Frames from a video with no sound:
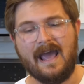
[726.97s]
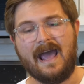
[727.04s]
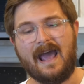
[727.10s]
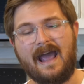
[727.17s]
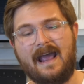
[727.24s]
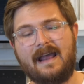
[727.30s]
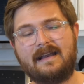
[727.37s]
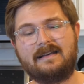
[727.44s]

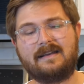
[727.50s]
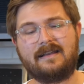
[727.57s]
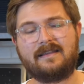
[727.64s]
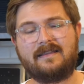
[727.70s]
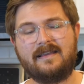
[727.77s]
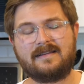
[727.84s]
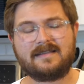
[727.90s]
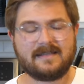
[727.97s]
And
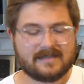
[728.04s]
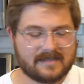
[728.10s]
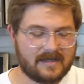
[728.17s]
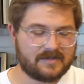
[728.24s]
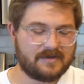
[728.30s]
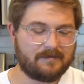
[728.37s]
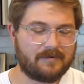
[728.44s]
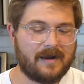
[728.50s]
this is
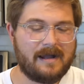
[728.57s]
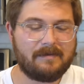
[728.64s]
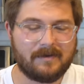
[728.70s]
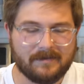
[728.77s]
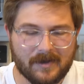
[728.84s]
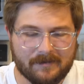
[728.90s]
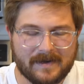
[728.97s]
such a problem though,